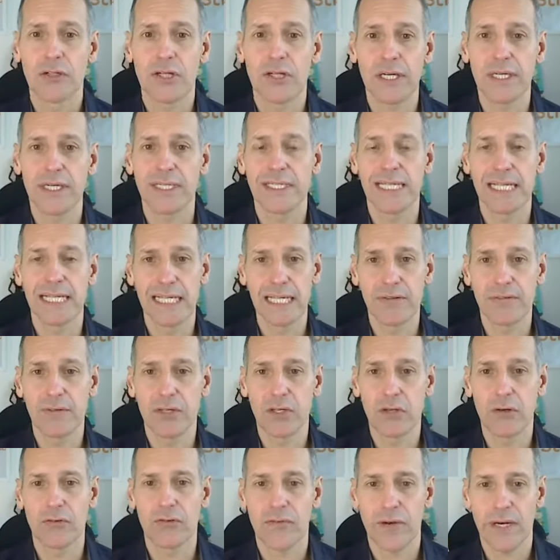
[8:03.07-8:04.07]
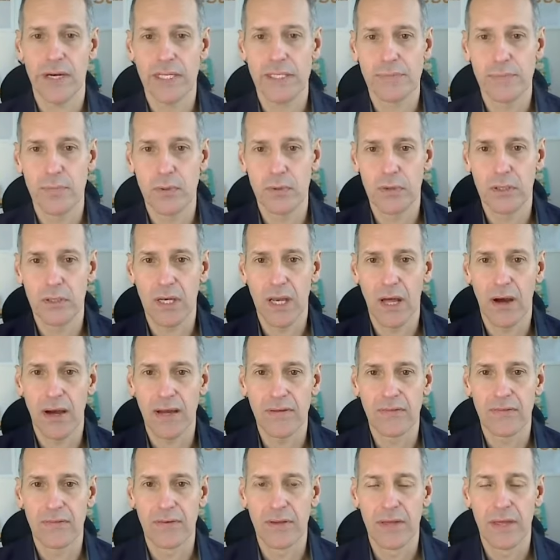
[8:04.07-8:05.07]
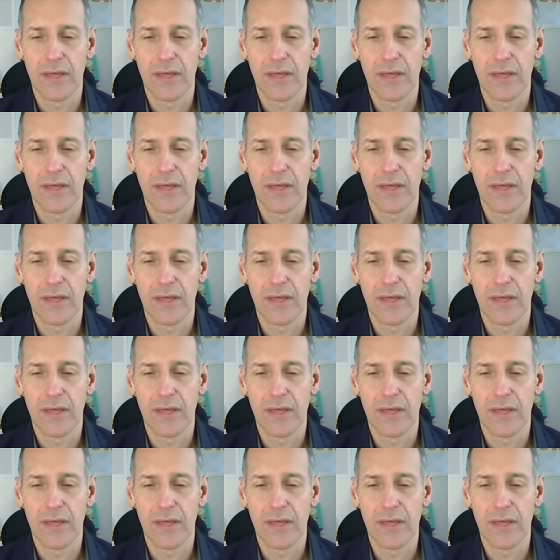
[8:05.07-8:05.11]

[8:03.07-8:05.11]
going to deliver your Facebook Live?